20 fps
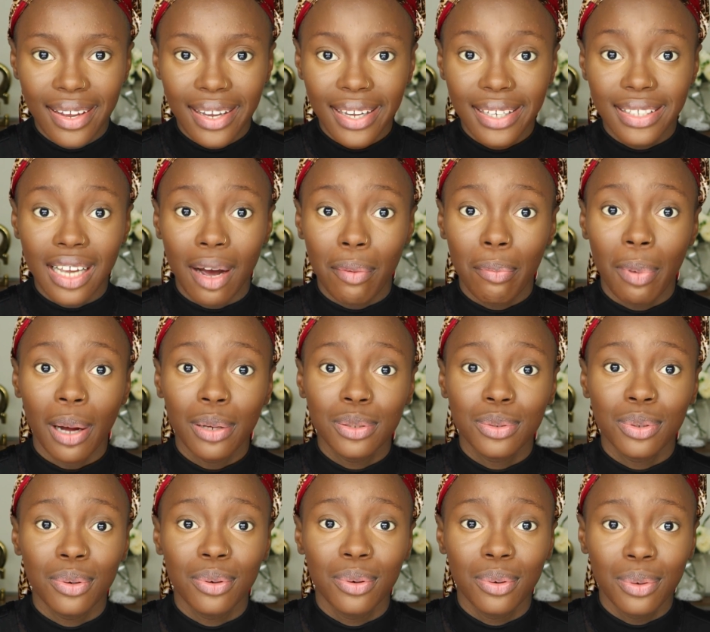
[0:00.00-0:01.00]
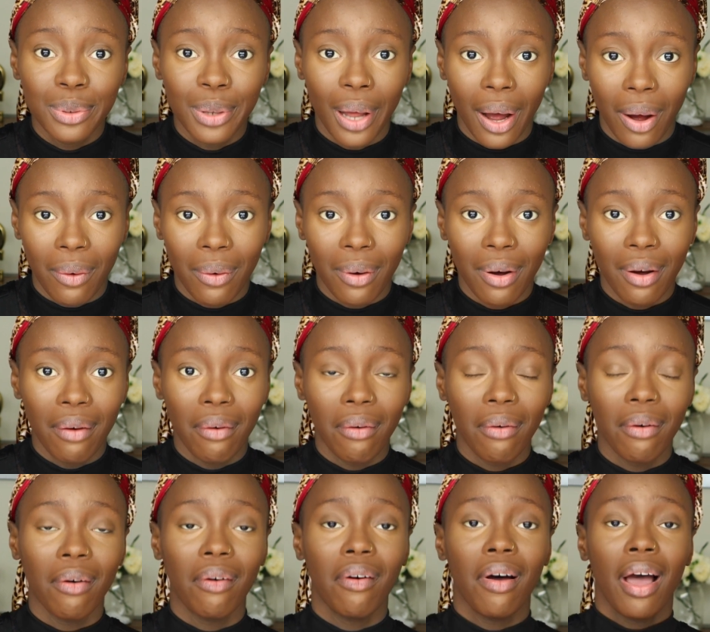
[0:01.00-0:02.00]
It's about to go down.
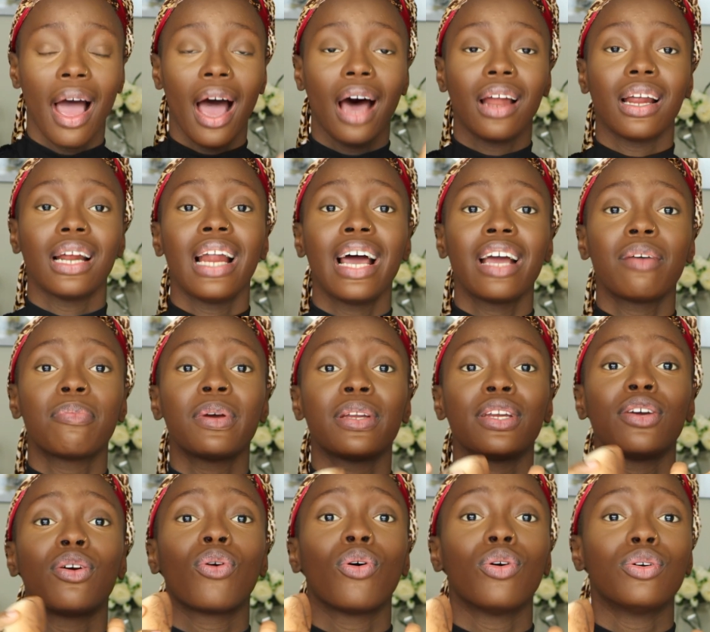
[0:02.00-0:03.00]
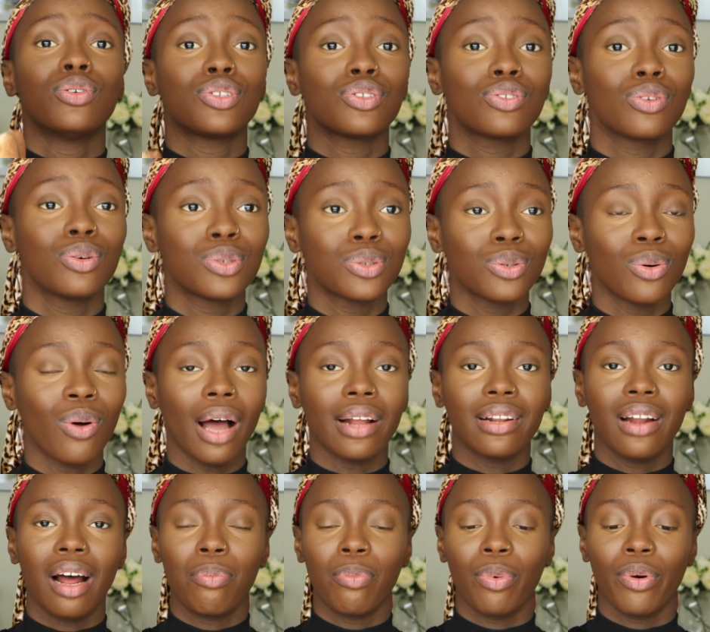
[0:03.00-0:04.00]
Oh. And I like being in control. So
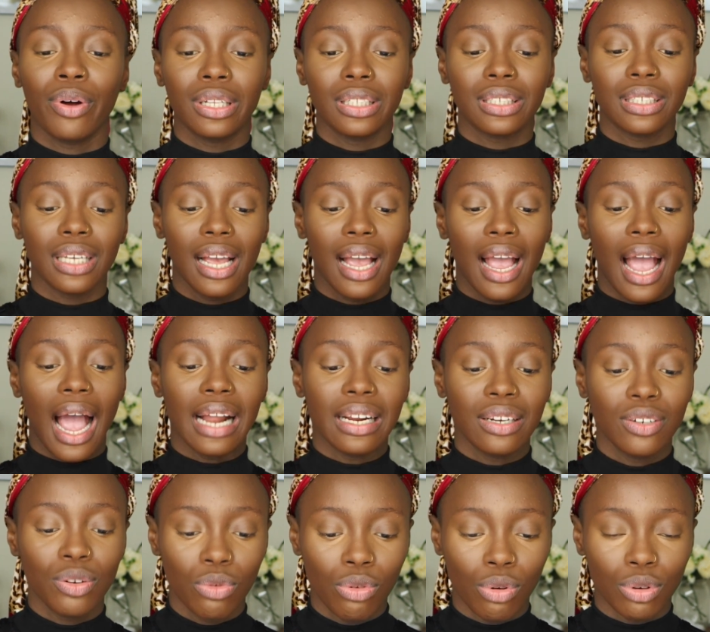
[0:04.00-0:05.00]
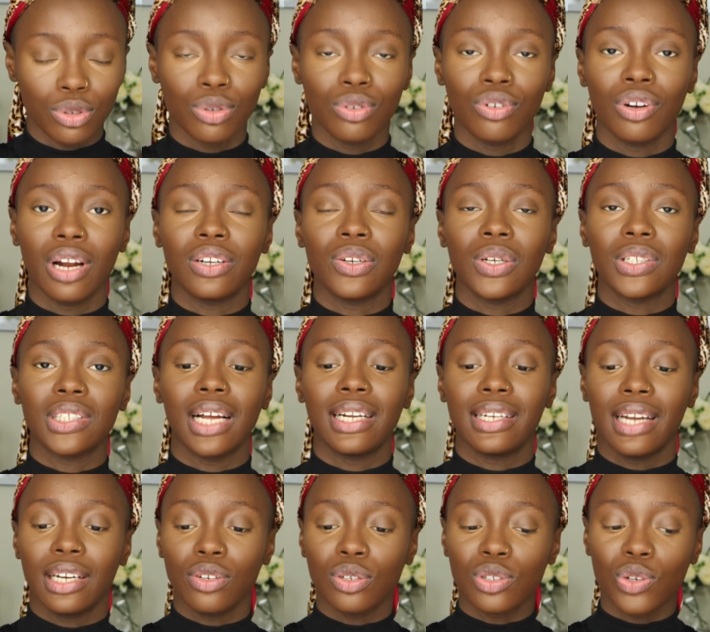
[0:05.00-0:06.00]
at that point, I didn't know what was going on. I just
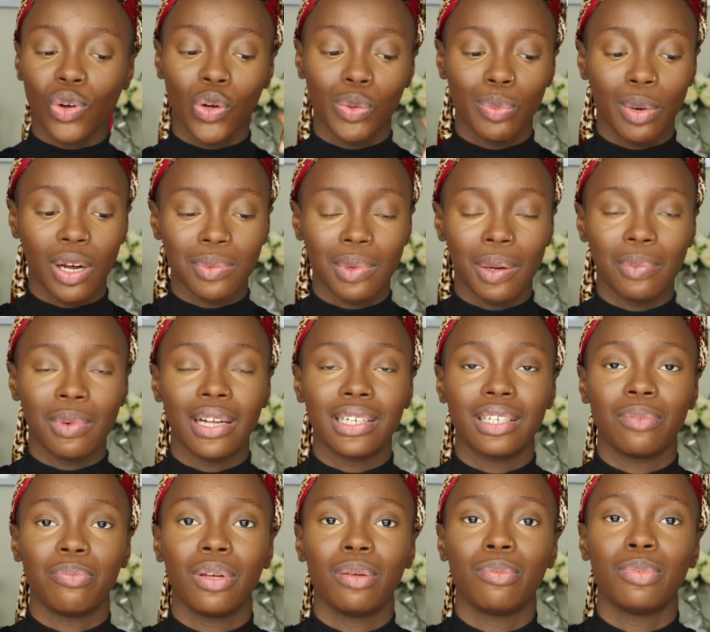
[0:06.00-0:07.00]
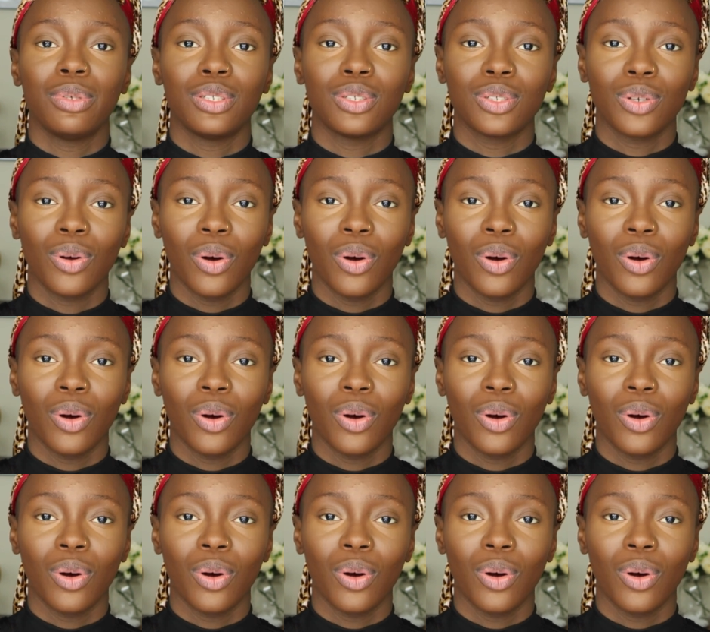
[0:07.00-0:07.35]
sat there, just called my husband. I'm like, the baby is